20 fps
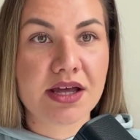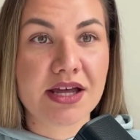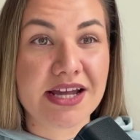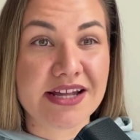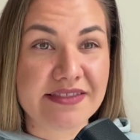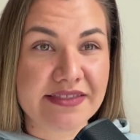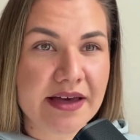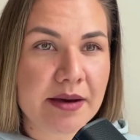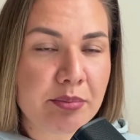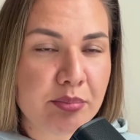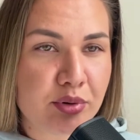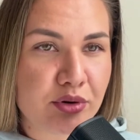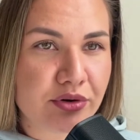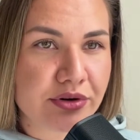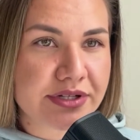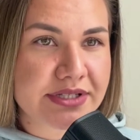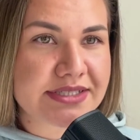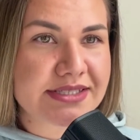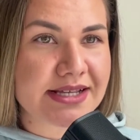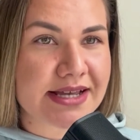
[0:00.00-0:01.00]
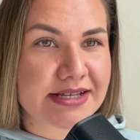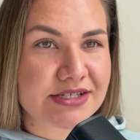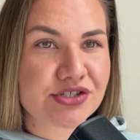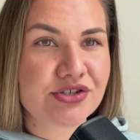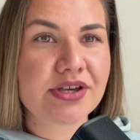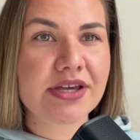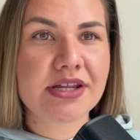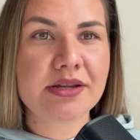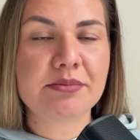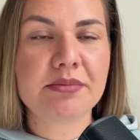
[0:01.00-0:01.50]
At that point, as you
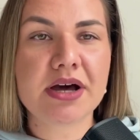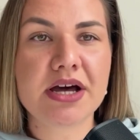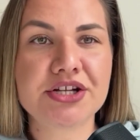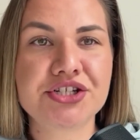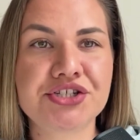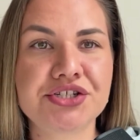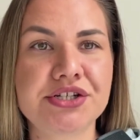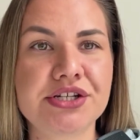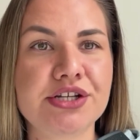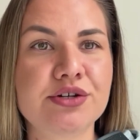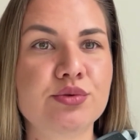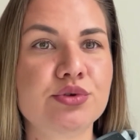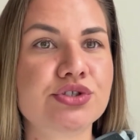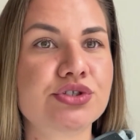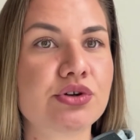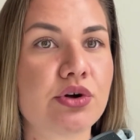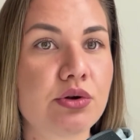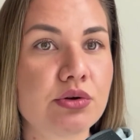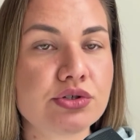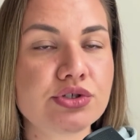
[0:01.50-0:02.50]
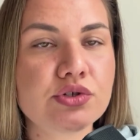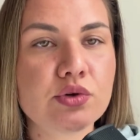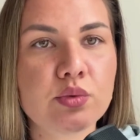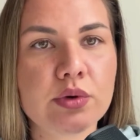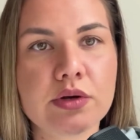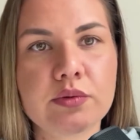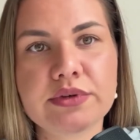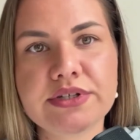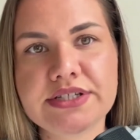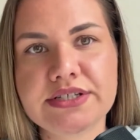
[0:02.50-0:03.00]
can imagine, it was also
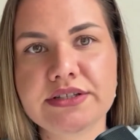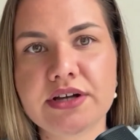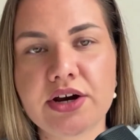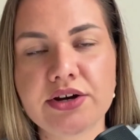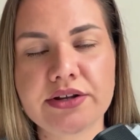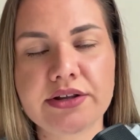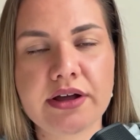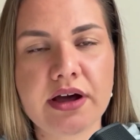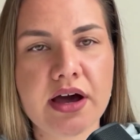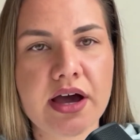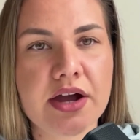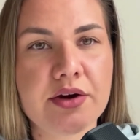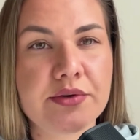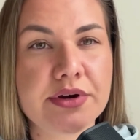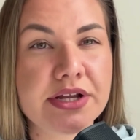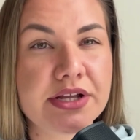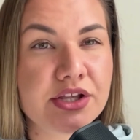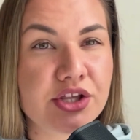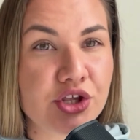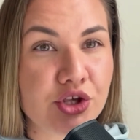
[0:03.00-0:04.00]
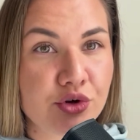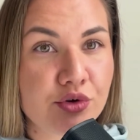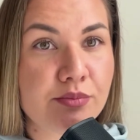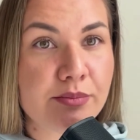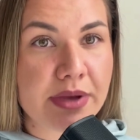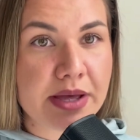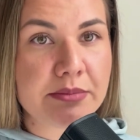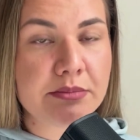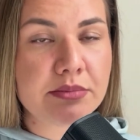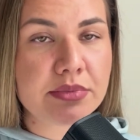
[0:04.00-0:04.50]
when we started hiring new
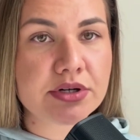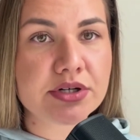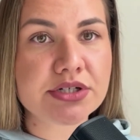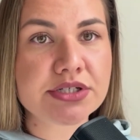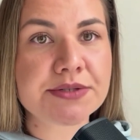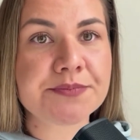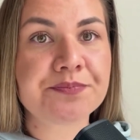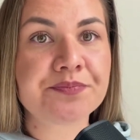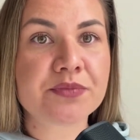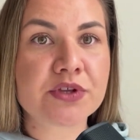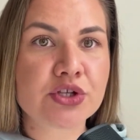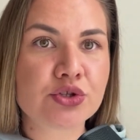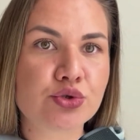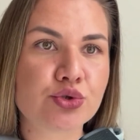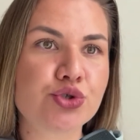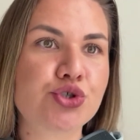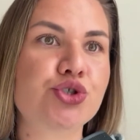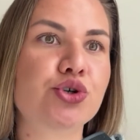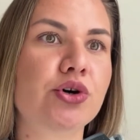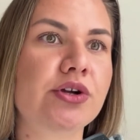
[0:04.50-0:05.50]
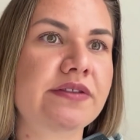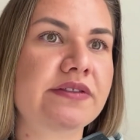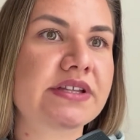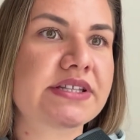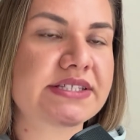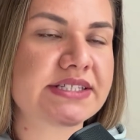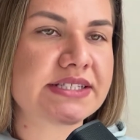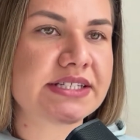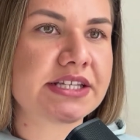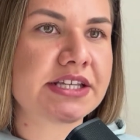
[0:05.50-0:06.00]
members to join the
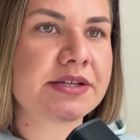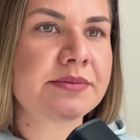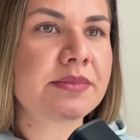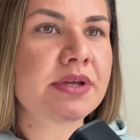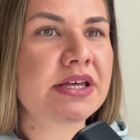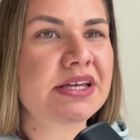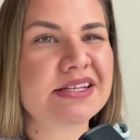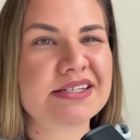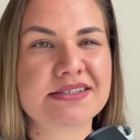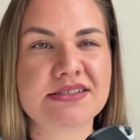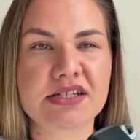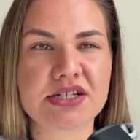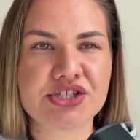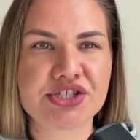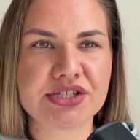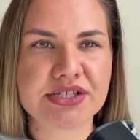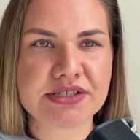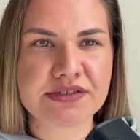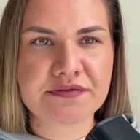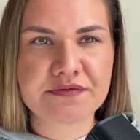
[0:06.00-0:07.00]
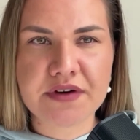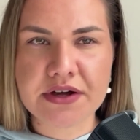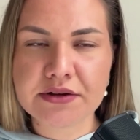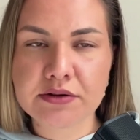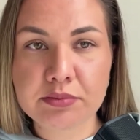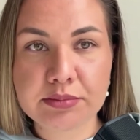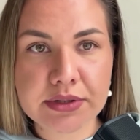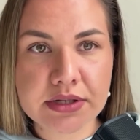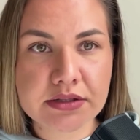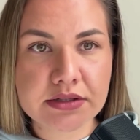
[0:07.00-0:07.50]
team, such as funnel
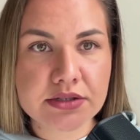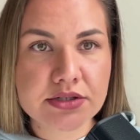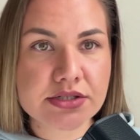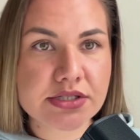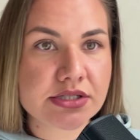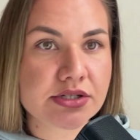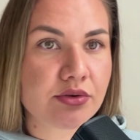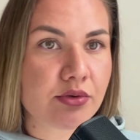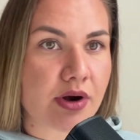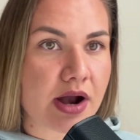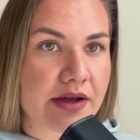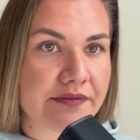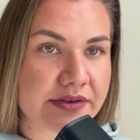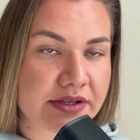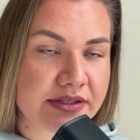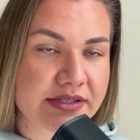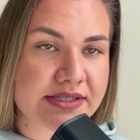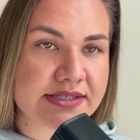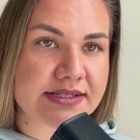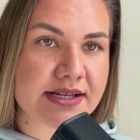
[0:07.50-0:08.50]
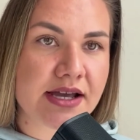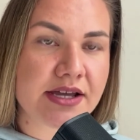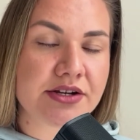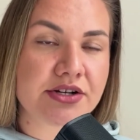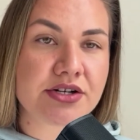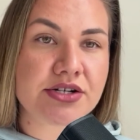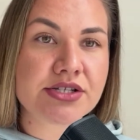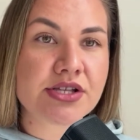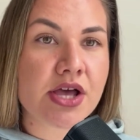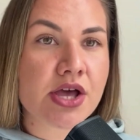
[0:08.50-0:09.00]
builders, graphic
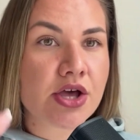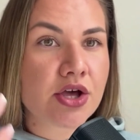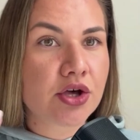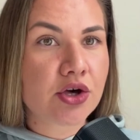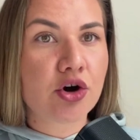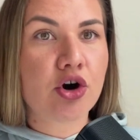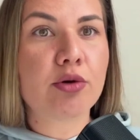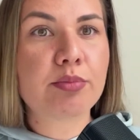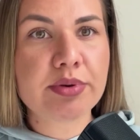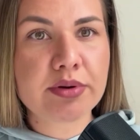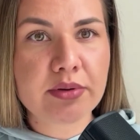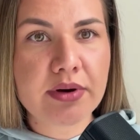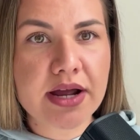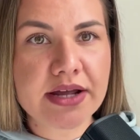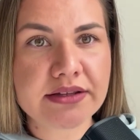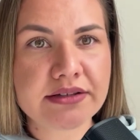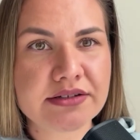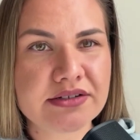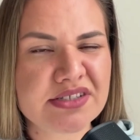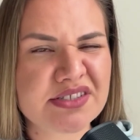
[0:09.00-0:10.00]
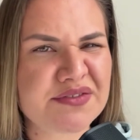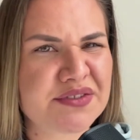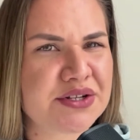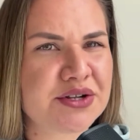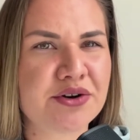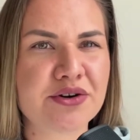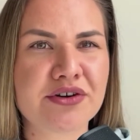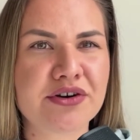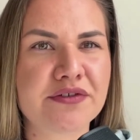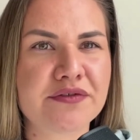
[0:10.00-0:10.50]
designers, copywriters,
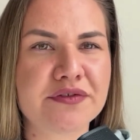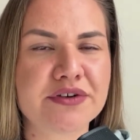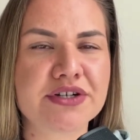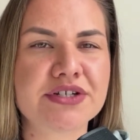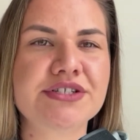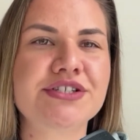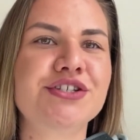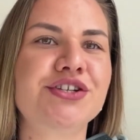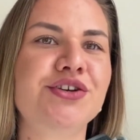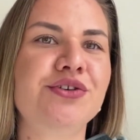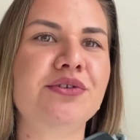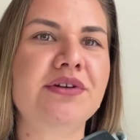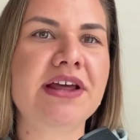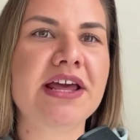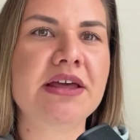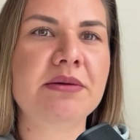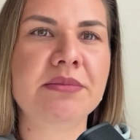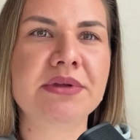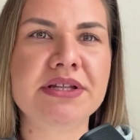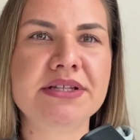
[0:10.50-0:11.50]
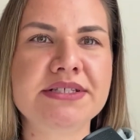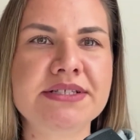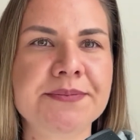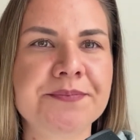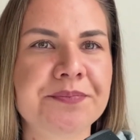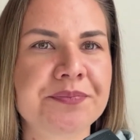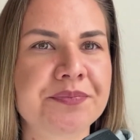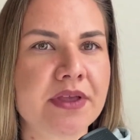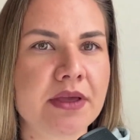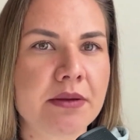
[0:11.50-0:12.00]
videographers, you name it,
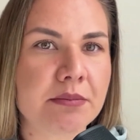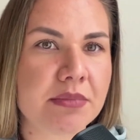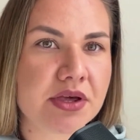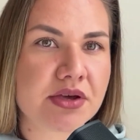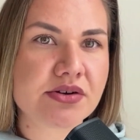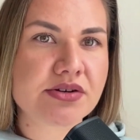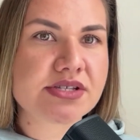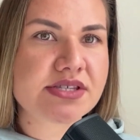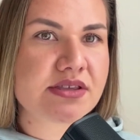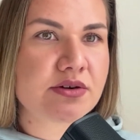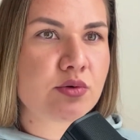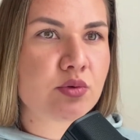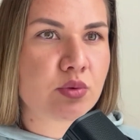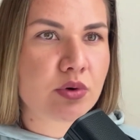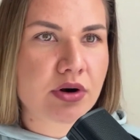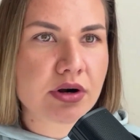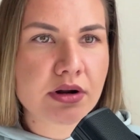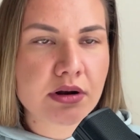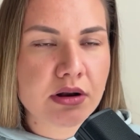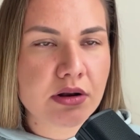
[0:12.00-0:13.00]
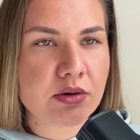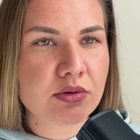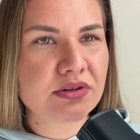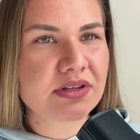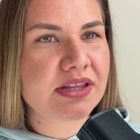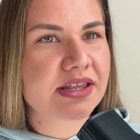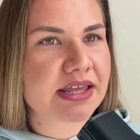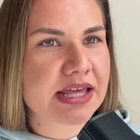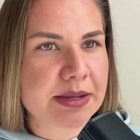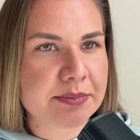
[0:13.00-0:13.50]
because the
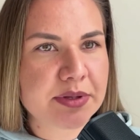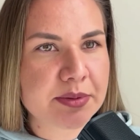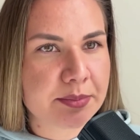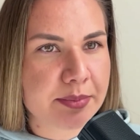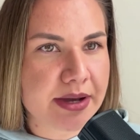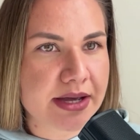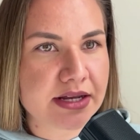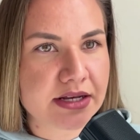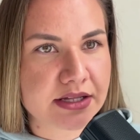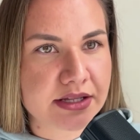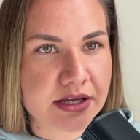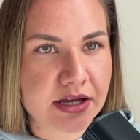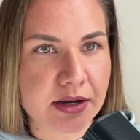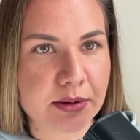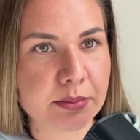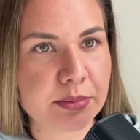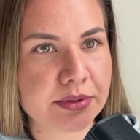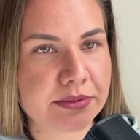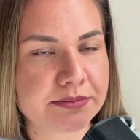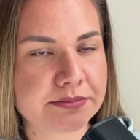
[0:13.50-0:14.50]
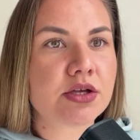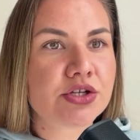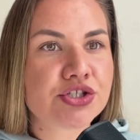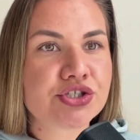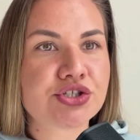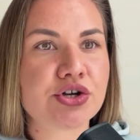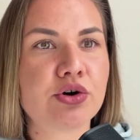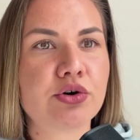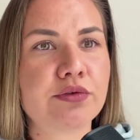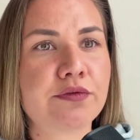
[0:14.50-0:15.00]
workload kept piling up.
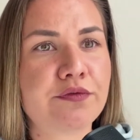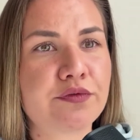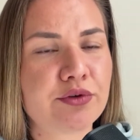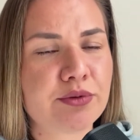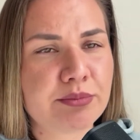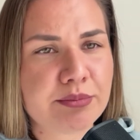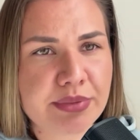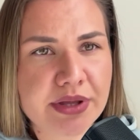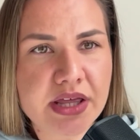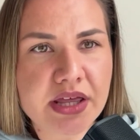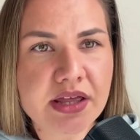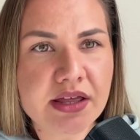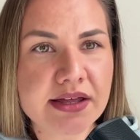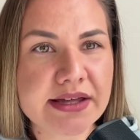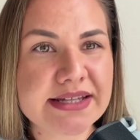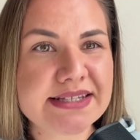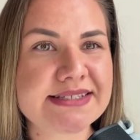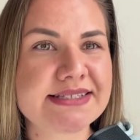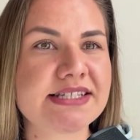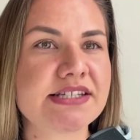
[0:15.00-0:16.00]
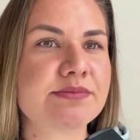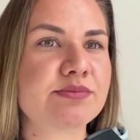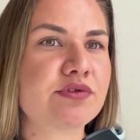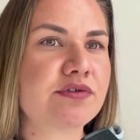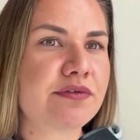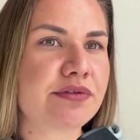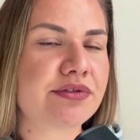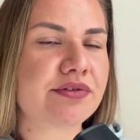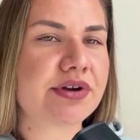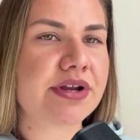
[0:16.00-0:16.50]
So from being a team of
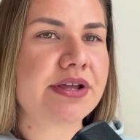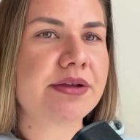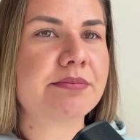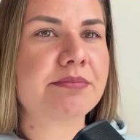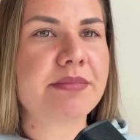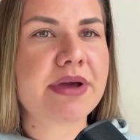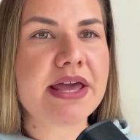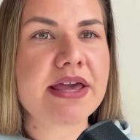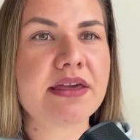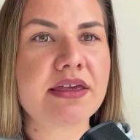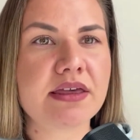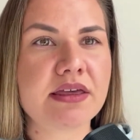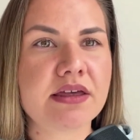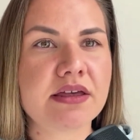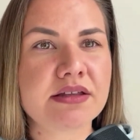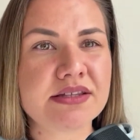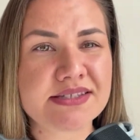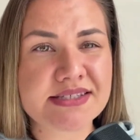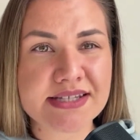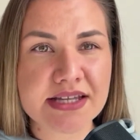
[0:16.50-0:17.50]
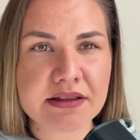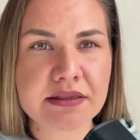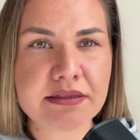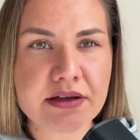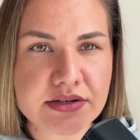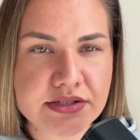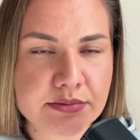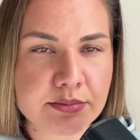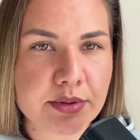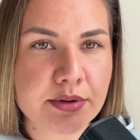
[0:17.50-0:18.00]
3 making
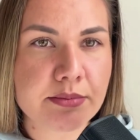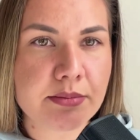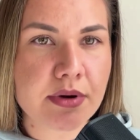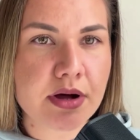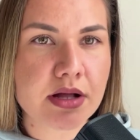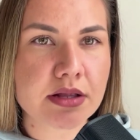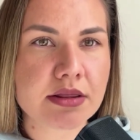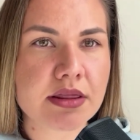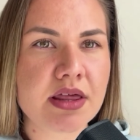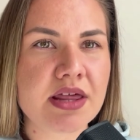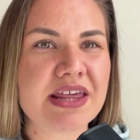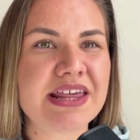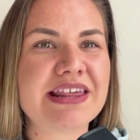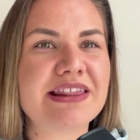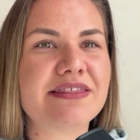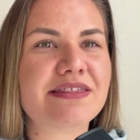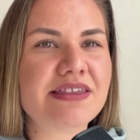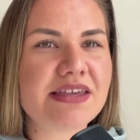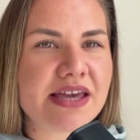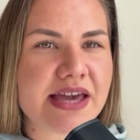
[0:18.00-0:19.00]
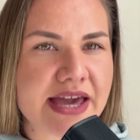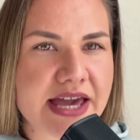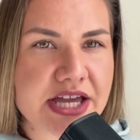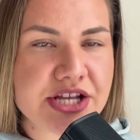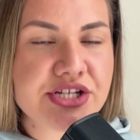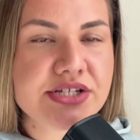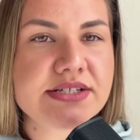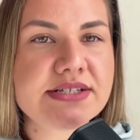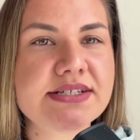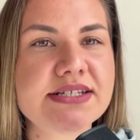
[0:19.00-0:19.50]
$10,000 per month, the
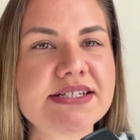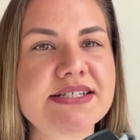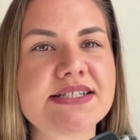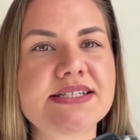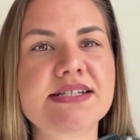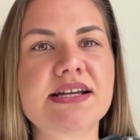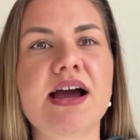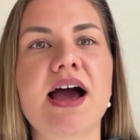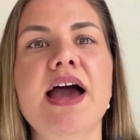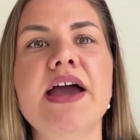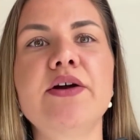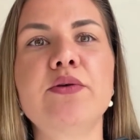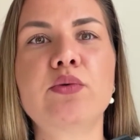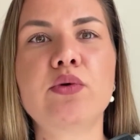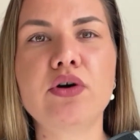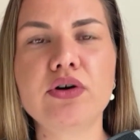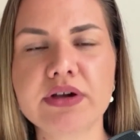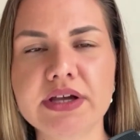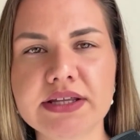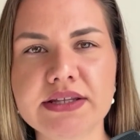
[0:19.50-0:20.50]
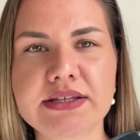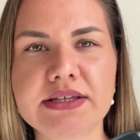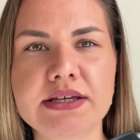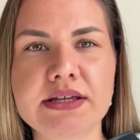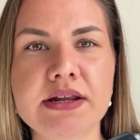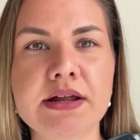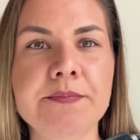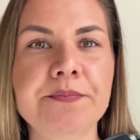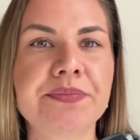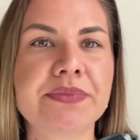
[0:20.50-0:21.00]
agency
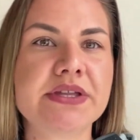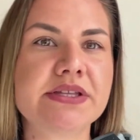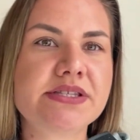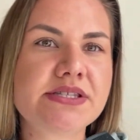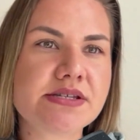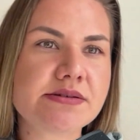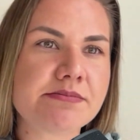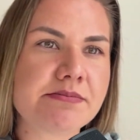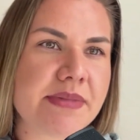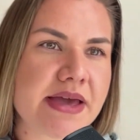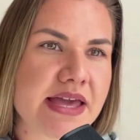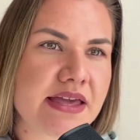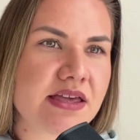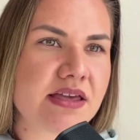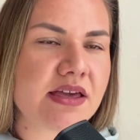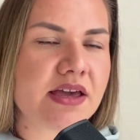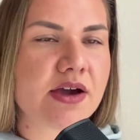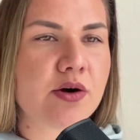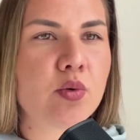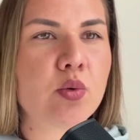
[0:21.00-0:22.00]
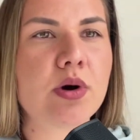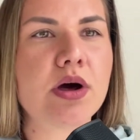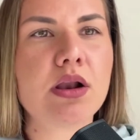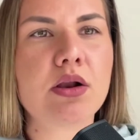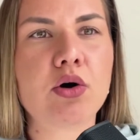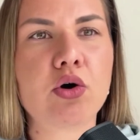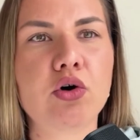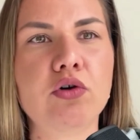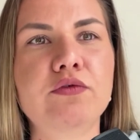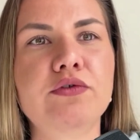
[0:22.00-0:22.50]
skyrocketed to making a
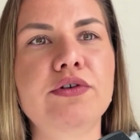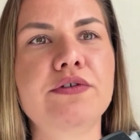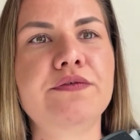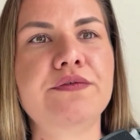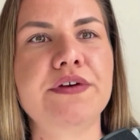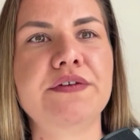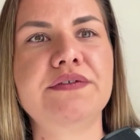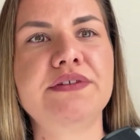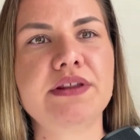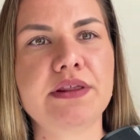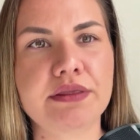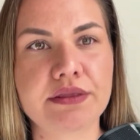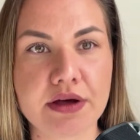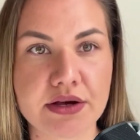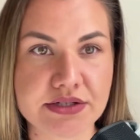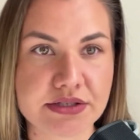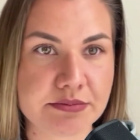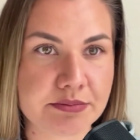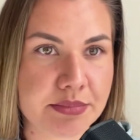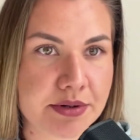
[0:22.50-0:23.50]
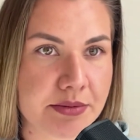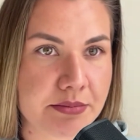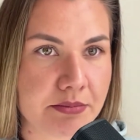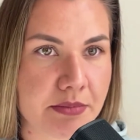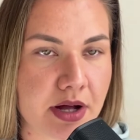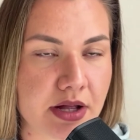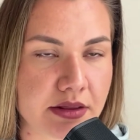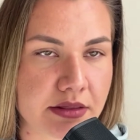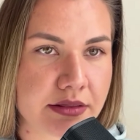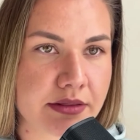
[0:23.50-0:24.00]
well over $50,000 per
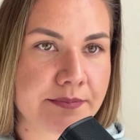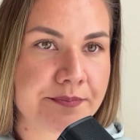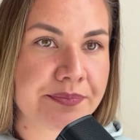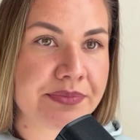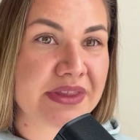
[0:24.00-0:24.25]
month.